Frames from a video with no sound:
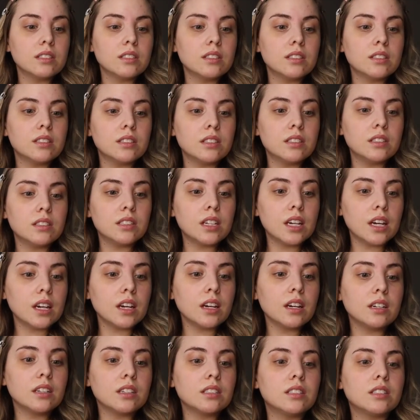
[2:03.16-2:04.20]

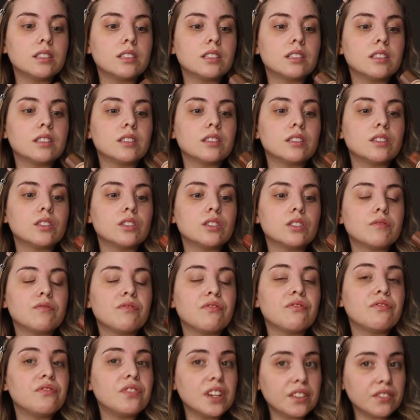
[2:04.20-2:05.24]

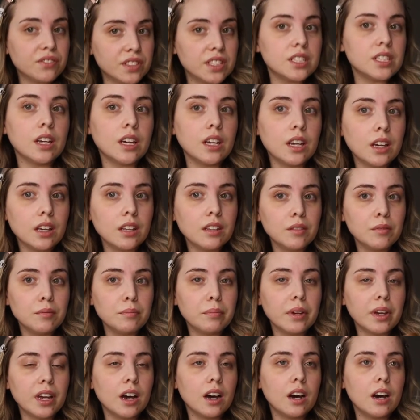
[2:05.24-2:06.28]
6.15
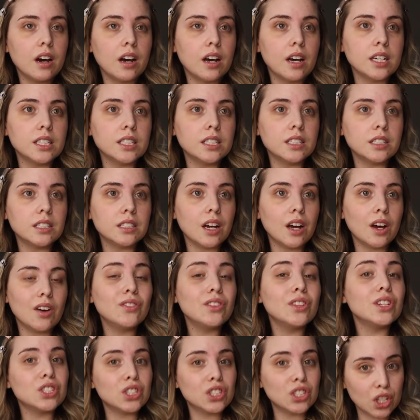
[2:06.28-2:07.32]
because of
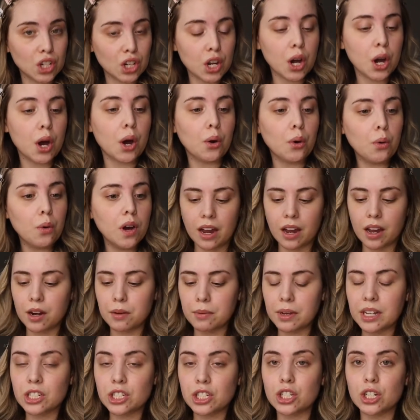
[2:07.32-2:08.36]
the snow. I gotta
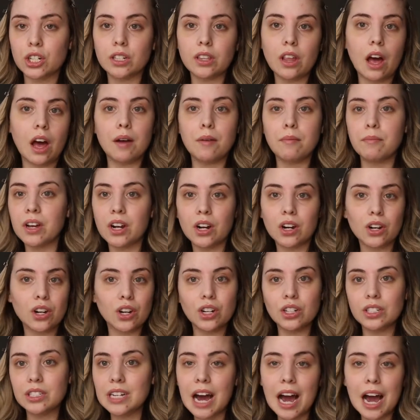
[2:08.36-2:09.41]
make sure that I'm there at a
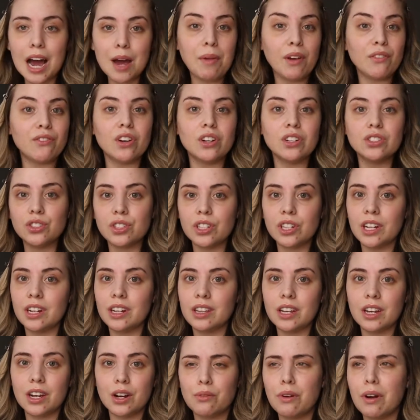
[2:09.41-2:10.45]
good time. My friends are
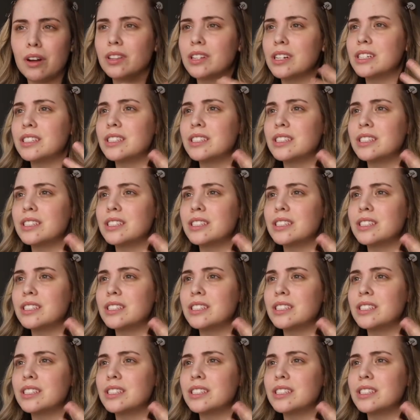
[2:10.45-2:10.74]
getting there around like